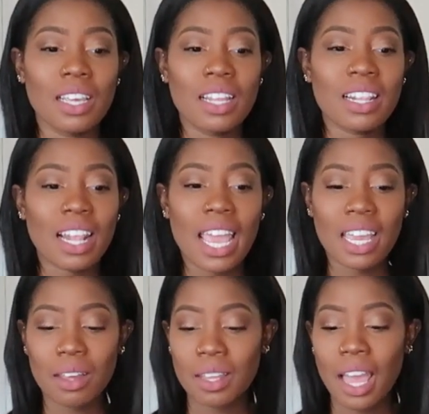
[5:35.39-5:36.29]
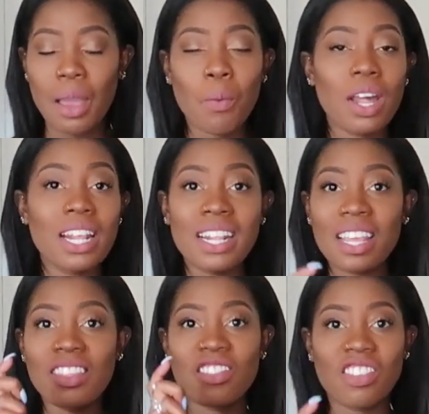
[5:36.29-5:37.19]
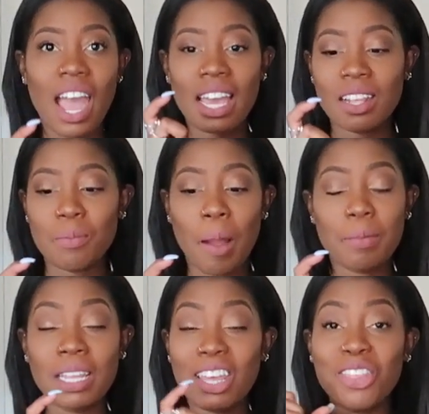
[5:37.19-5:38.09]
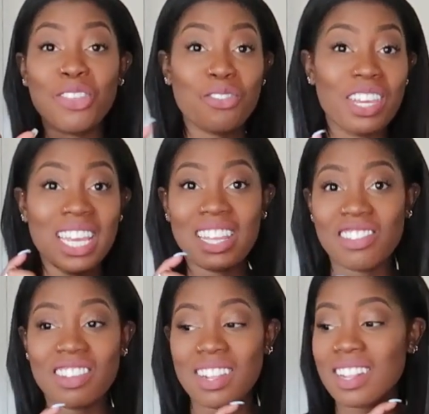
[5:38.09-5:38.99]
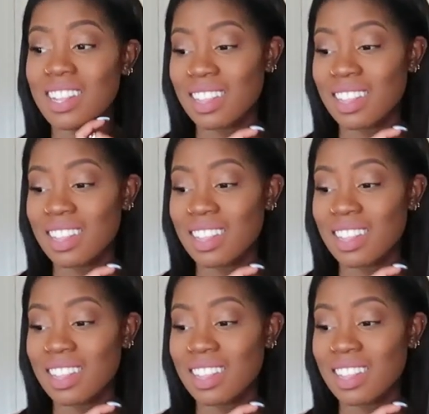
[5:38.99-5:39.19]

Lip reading: it's like, I want to say the shag is probably like 3 inches